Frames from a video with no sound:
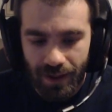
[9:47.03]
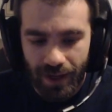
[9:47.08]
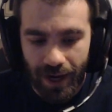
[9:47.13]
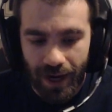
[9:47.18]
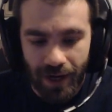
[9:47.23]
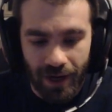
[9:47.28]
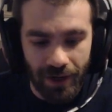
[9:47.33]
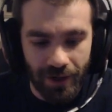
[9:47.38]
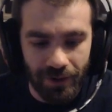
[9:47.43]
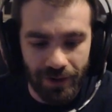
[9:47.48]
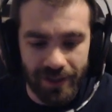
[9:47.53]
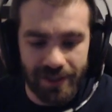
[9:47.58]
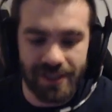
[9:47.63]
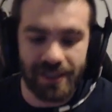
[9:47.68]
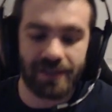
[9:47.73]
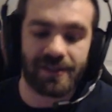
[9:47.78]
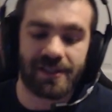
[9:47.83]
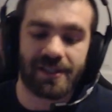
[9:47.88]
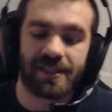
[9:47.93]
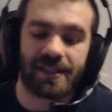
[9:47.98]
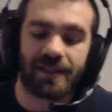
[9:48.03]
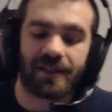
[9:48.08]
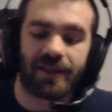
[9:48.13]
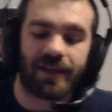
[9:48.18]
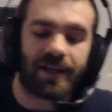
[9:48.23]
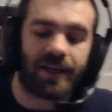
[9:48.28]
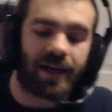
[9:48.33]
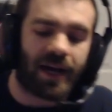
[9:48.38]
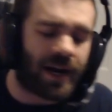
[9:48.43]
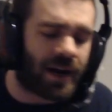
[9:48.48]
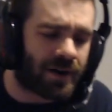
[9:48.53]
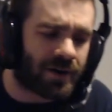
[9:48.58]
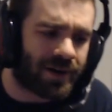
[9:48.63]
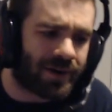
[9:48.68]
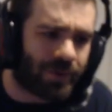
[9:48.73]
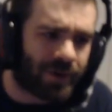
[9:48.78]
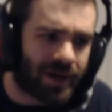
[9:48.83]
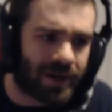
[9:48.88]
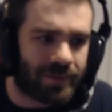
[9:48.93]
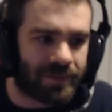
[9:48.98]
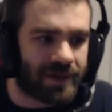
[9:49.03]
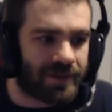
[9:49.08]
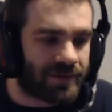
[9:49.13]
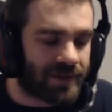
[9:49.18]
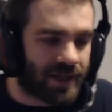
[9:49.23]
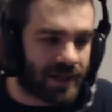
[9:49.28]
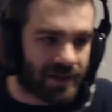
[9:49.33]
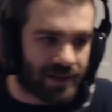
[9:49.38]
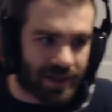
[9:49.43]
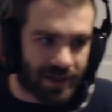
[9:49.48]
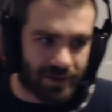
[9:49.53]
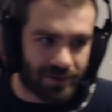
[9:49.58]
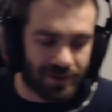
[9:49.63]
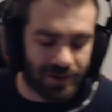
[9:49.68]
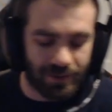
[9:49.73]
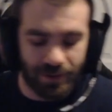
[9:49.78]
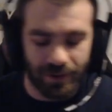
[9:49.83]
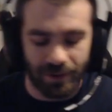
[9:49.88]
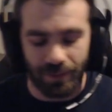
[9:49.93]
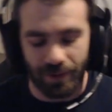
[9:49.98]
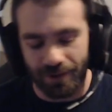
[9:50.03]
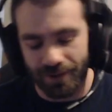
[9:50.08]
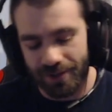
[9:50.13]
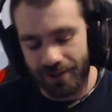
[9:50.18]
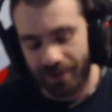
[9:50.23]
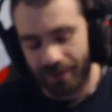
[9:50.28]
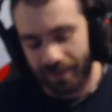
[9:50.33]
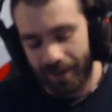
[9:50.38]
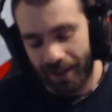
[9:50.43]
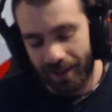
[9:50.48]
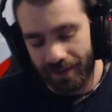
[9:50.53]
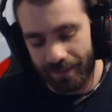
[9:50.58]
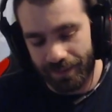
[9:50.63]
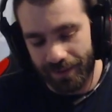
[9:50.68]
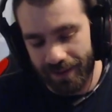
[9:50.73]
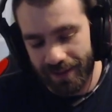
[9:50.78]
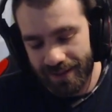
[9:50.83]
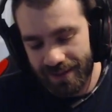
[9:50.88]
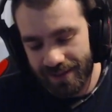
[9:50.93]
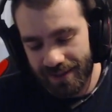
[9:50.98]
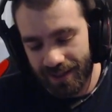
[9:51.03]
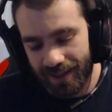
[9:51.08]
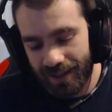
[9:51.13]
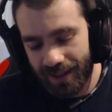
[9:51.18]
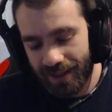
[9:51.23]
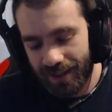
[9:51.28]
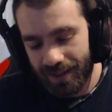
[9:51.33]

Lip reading: And I know that sounds silly, and I don't know why I'm even getting like a little bit emotional about it, but it's like